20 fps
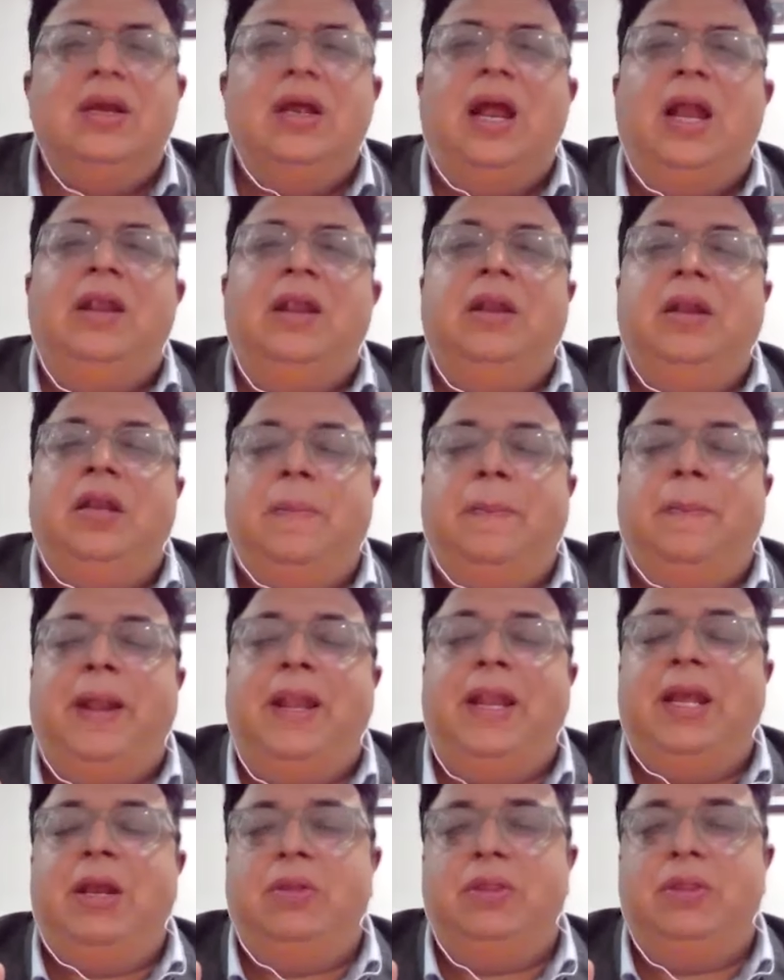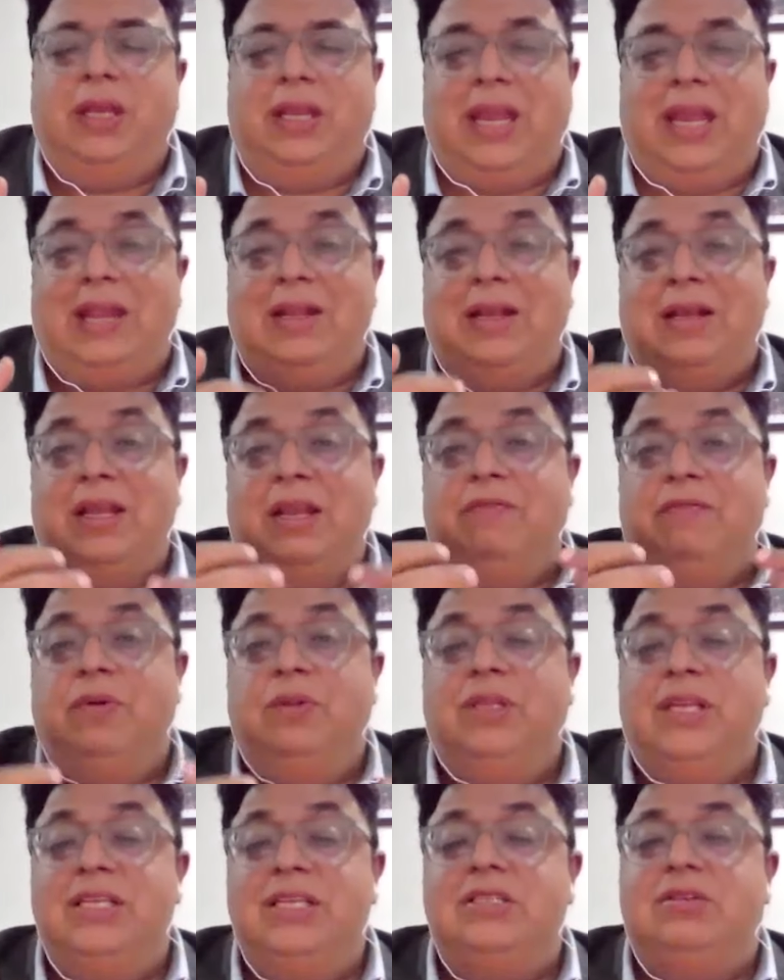and depending on the category,
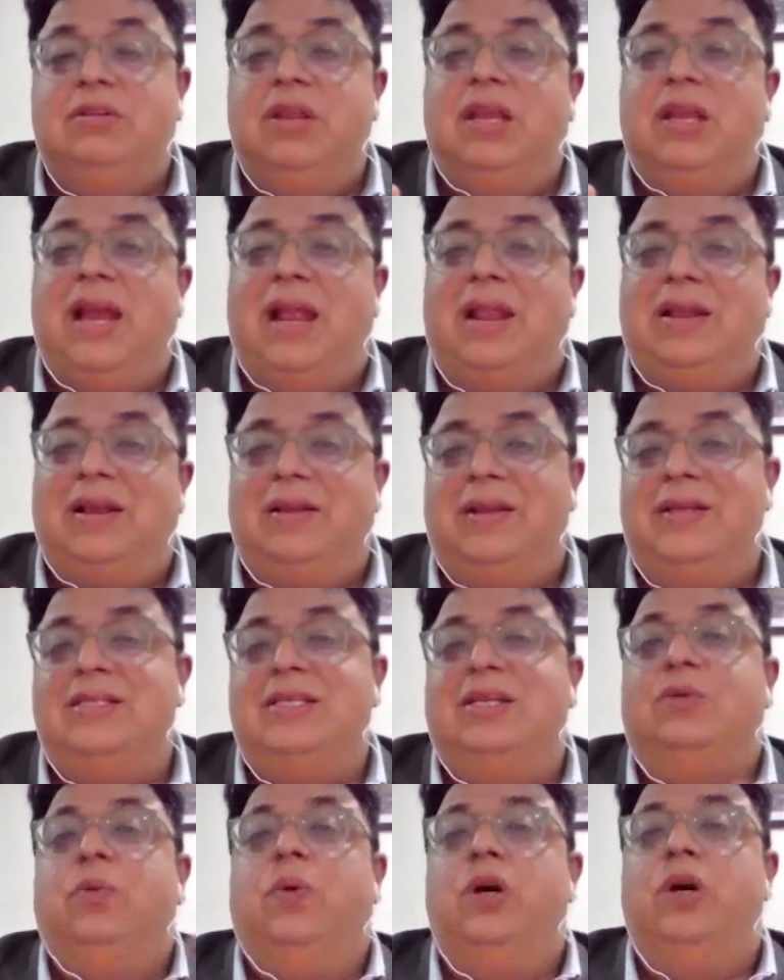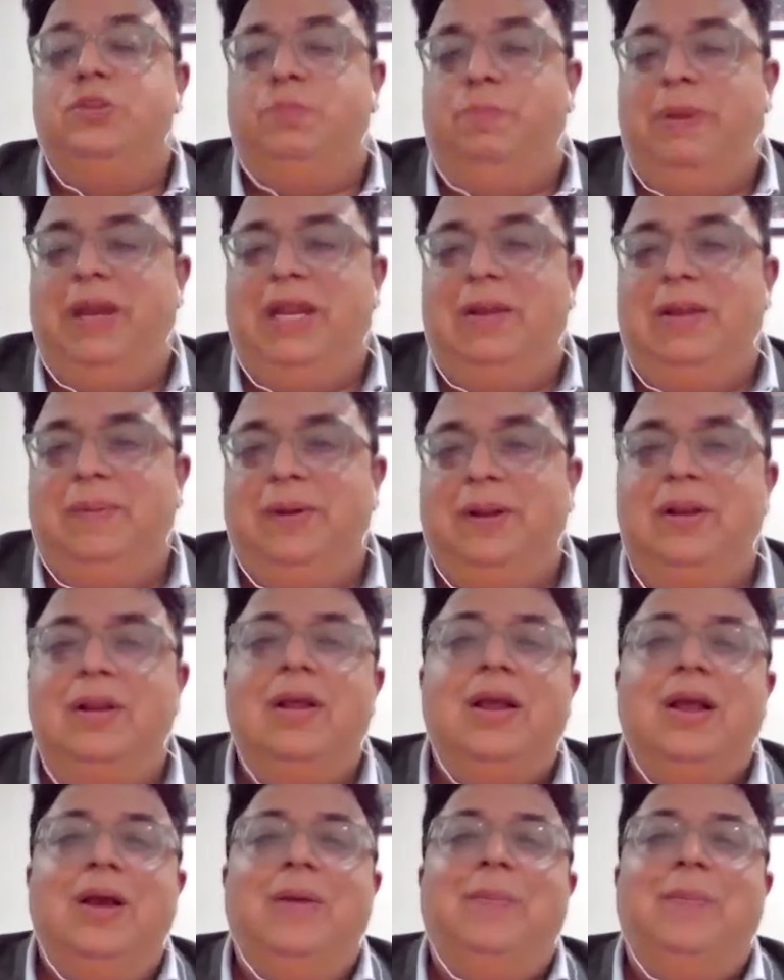for these three categories, it was available.